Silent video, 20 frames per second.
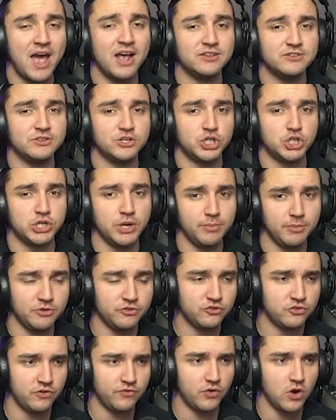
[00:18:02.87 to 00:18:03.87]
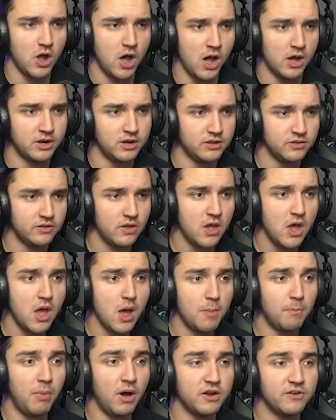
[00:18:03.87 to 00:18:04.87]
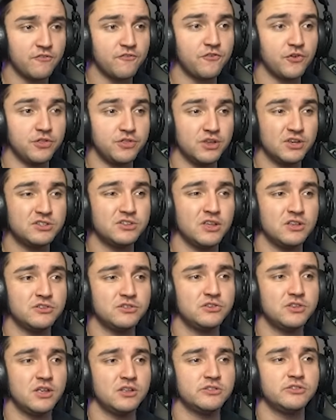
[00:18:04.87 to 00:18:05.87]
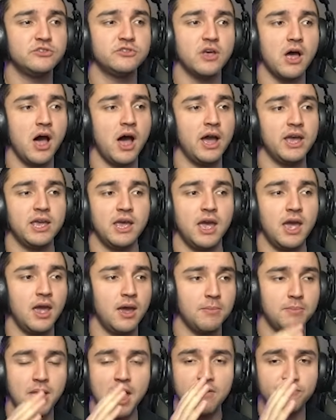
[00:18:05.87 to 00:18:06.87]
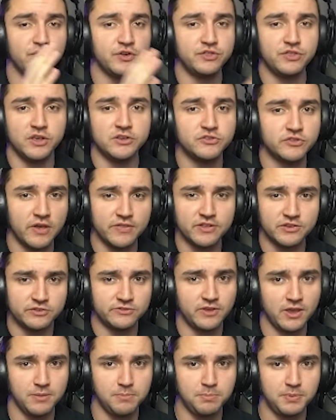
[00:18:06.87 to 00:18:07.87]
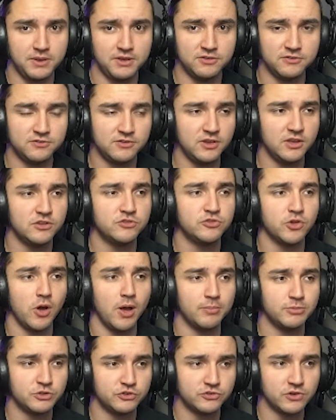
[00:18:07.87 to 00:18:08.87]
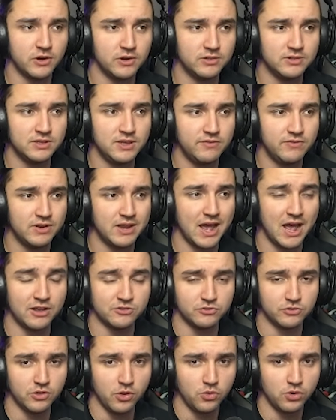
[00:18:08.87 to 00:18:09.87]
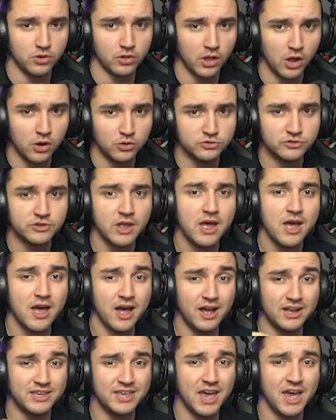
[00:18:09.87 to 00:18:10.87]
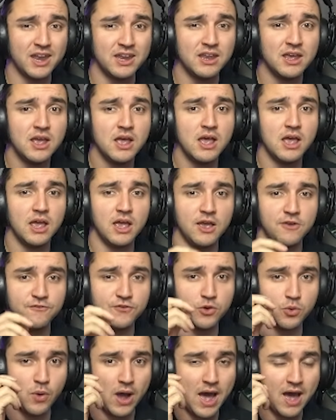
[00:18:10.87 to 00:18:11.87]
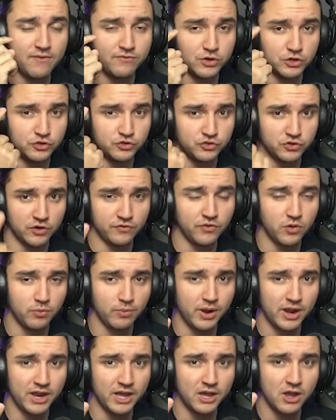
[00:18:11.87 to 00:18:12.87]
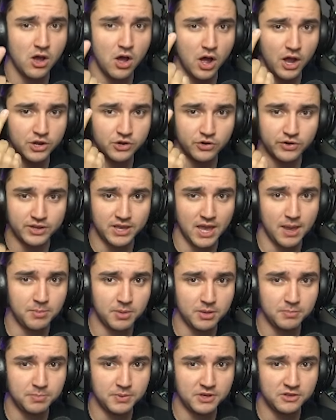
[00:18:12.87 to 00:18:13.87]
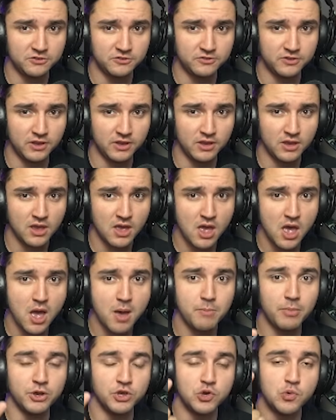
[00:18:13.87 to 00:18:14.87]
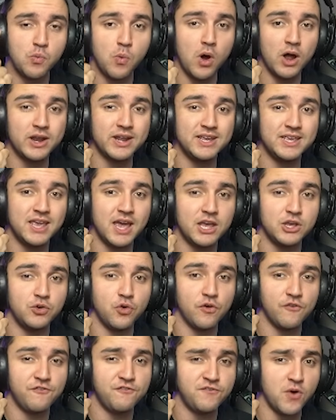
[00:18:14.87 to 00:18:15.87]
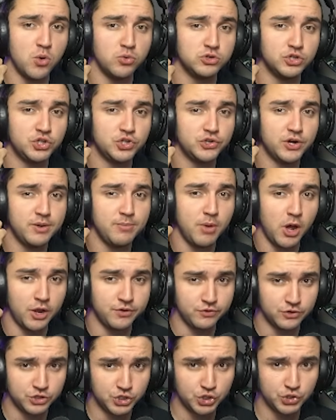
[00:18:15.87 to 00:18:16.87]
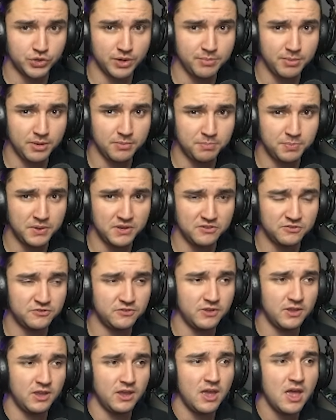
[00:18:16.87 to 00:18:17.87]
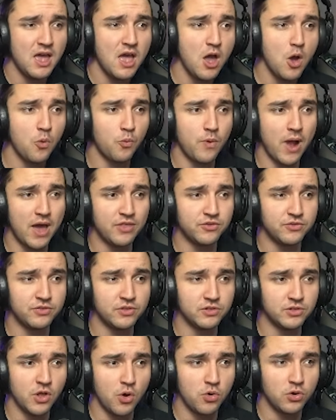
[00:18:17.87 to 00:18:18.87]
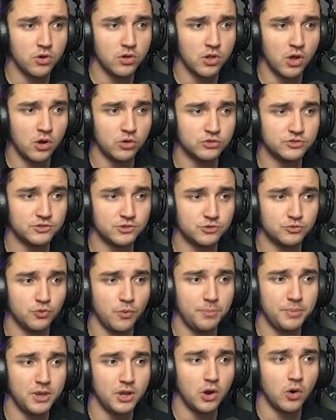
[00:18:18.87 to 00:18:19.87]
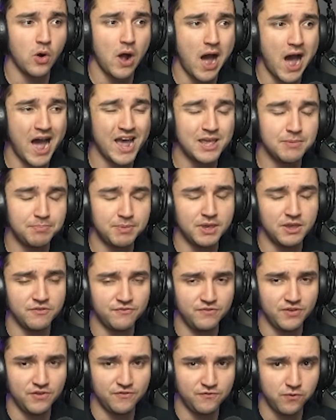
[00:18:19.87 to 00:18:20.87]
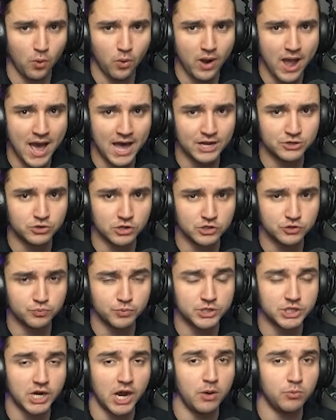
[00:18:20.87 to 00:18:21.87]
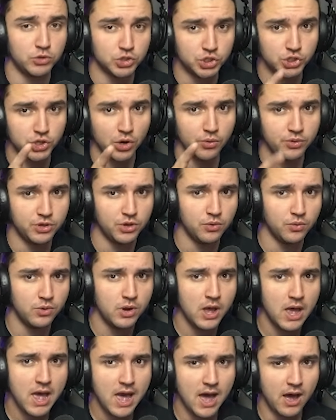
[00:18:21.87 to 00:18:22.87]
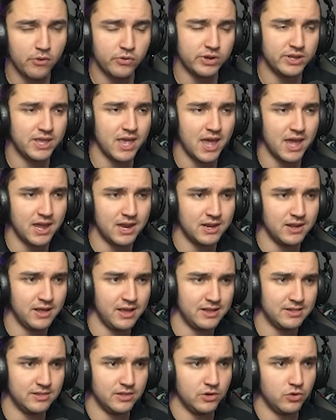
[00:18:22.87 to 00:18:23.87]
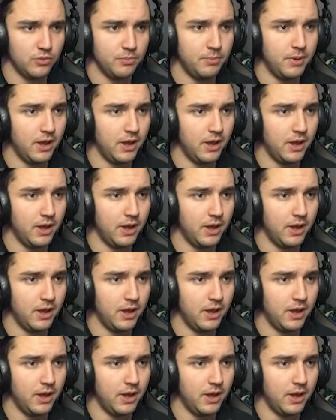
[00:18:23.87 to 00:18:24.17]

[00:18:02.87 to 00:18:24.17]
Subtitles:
that has the streaming server on it. But for this instance, everything's on the same PC, so I'm just going to leave it as localhost. Again, if you have your server running on your gaming PC, but you want to get your phone stream on your streaming PC, rather than localhost, this will be your IPv4 address, which I will show you how to get in a little